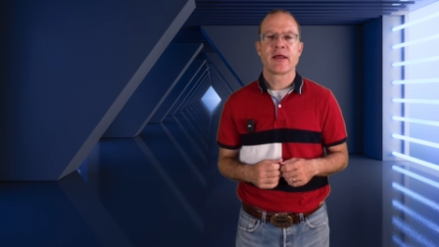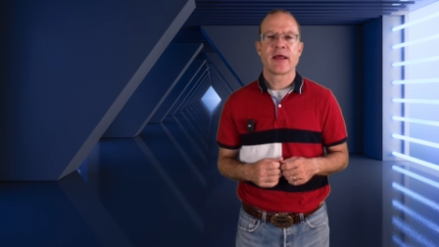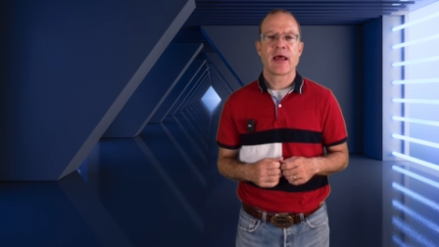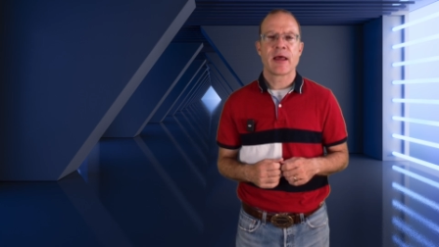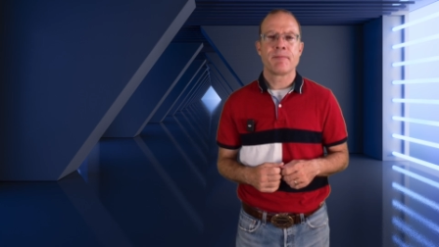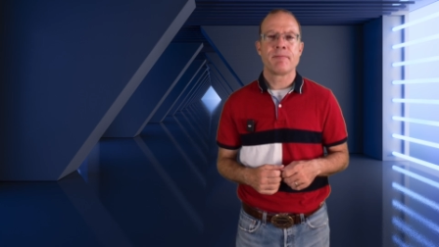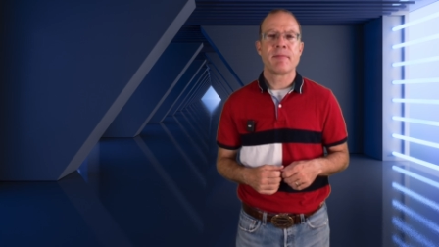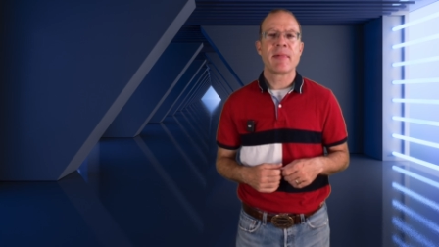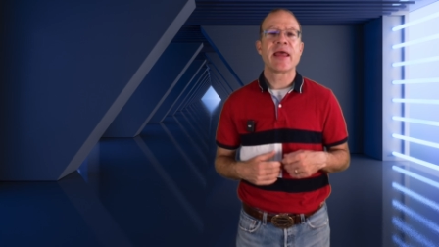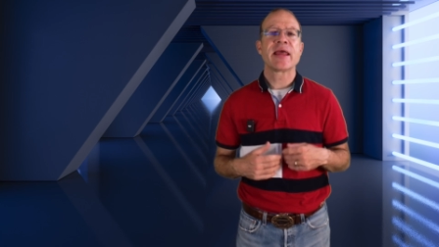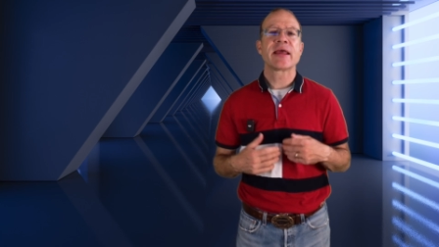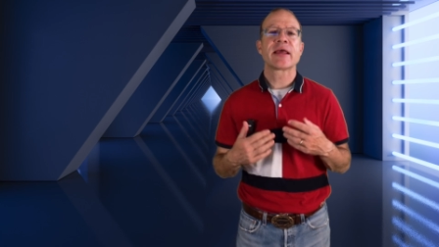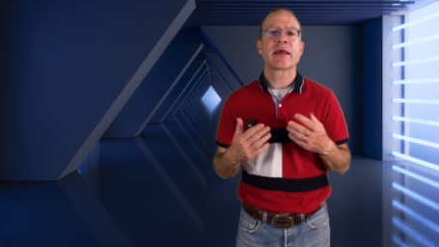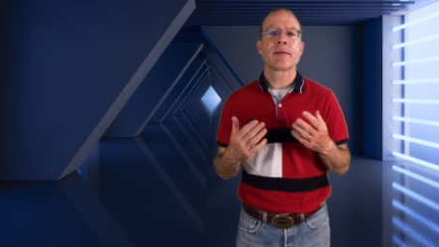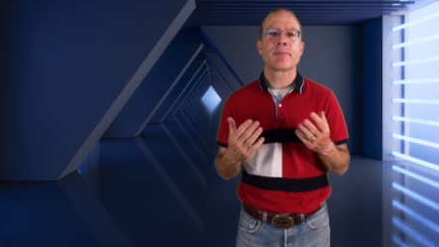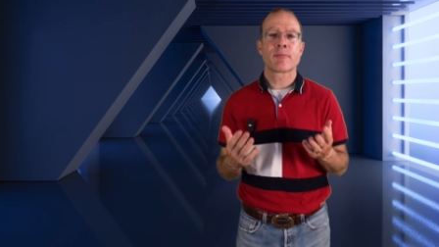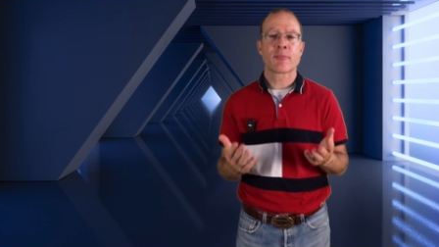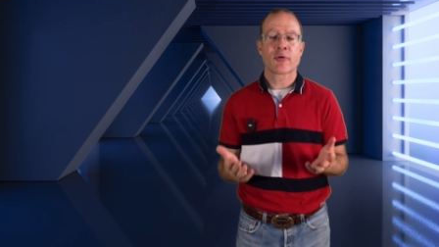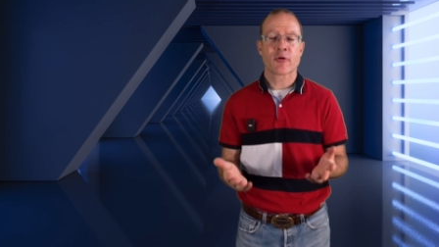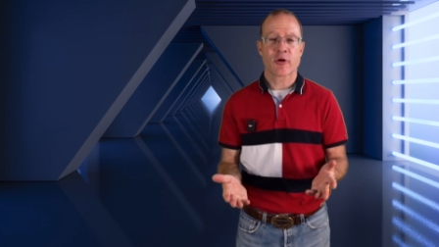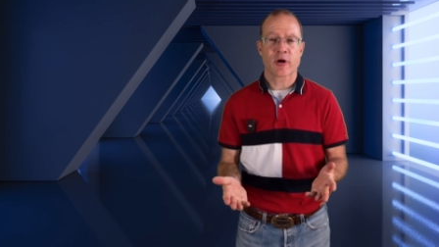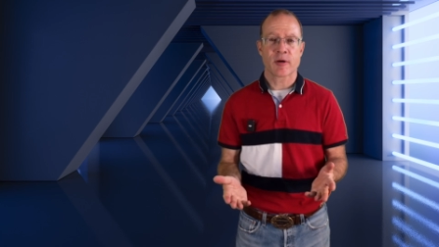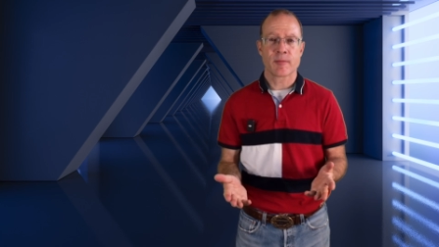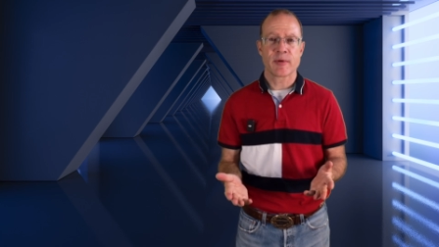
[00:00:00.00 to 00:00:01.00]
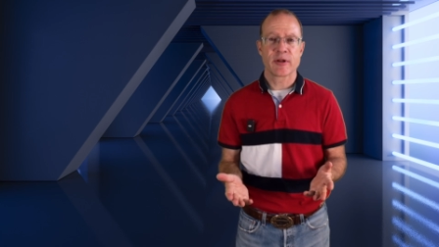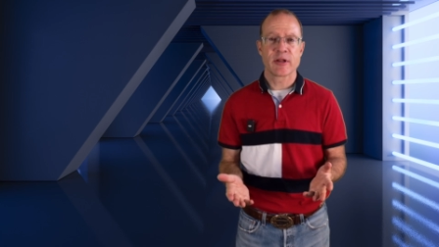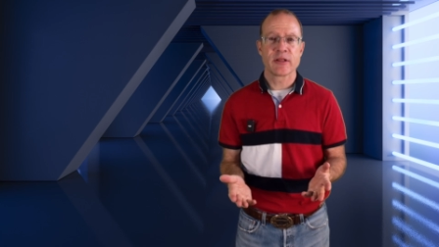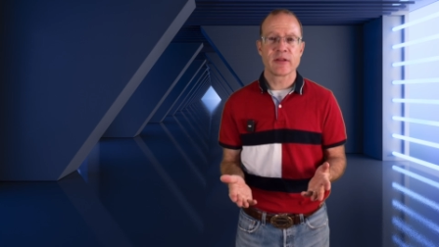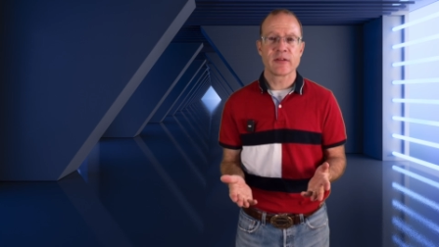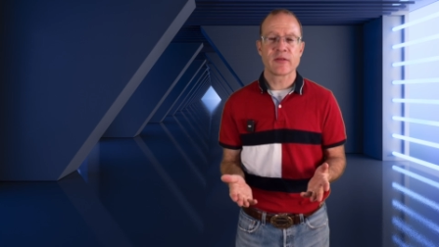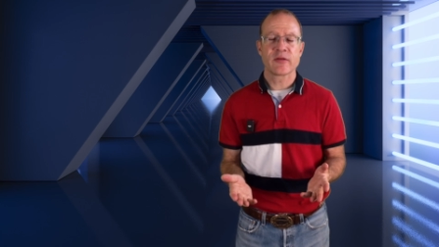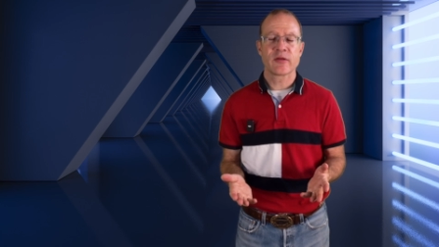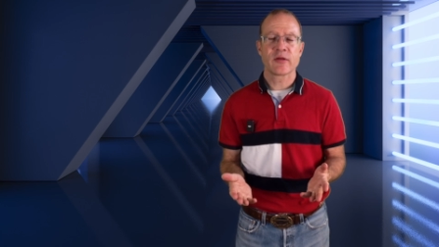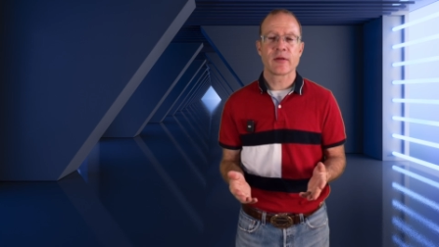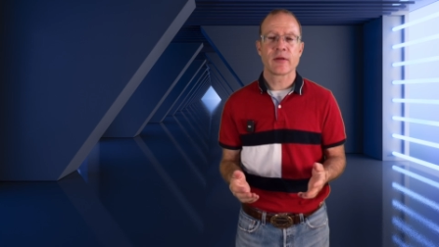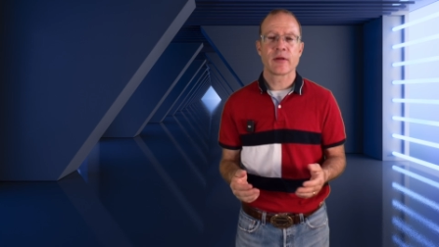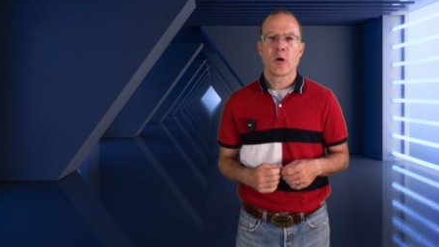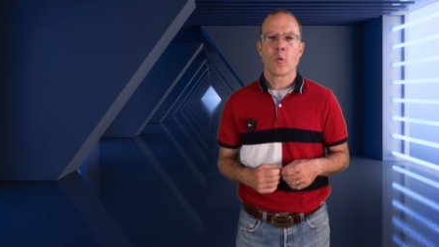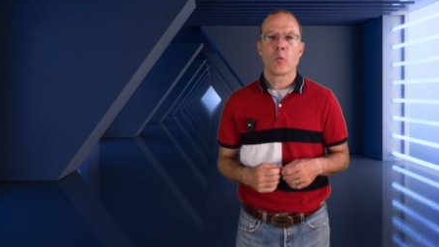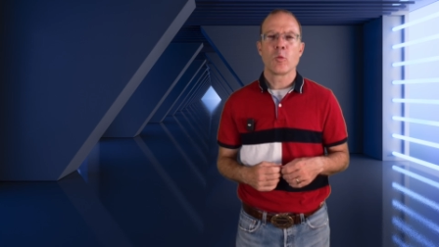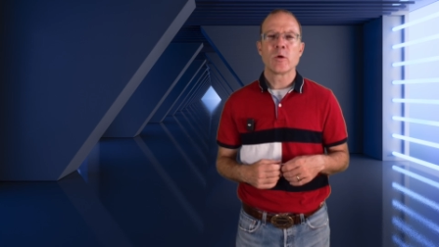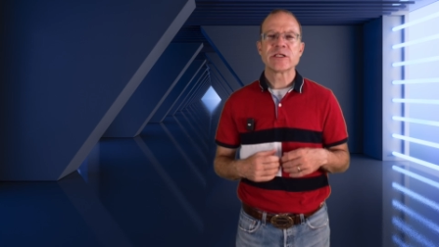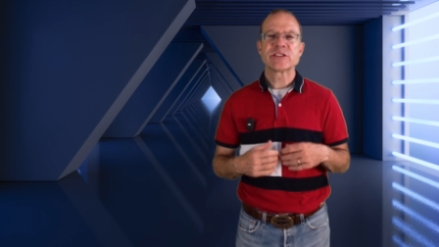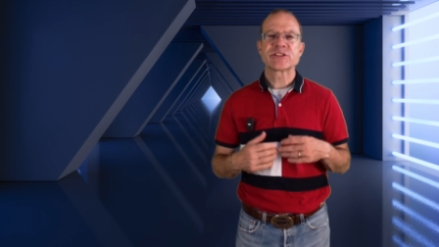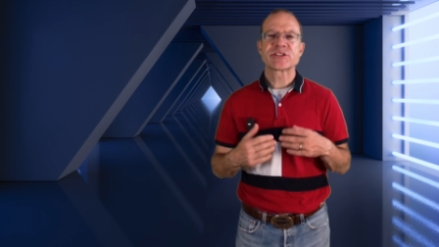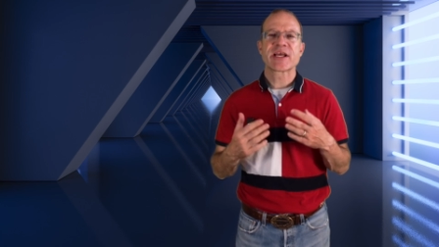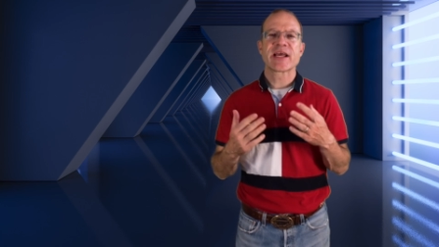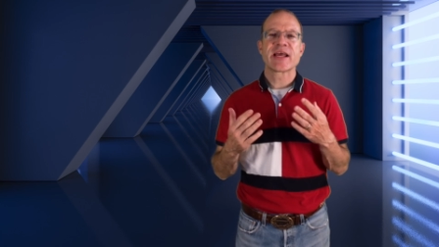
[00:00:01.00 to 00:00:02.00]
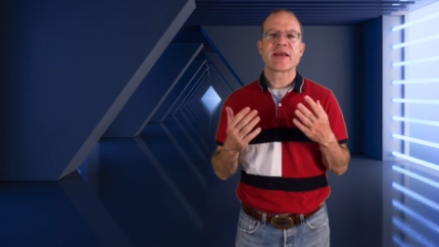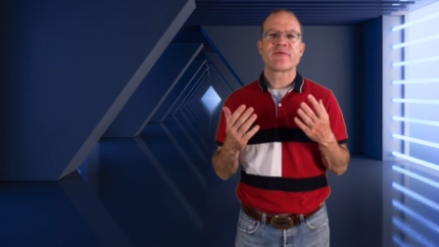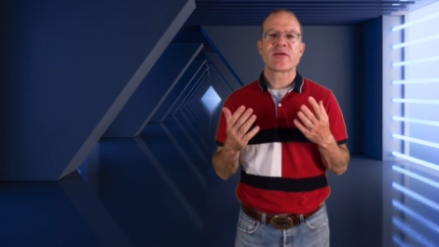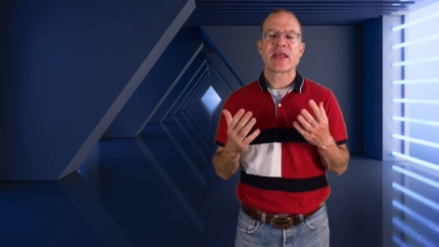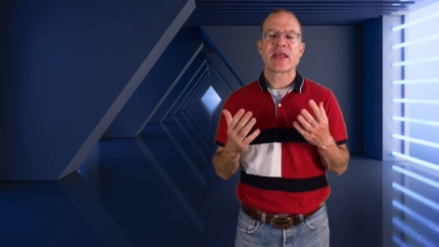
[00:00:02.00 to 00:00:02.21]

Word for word: and make it permanent, which gave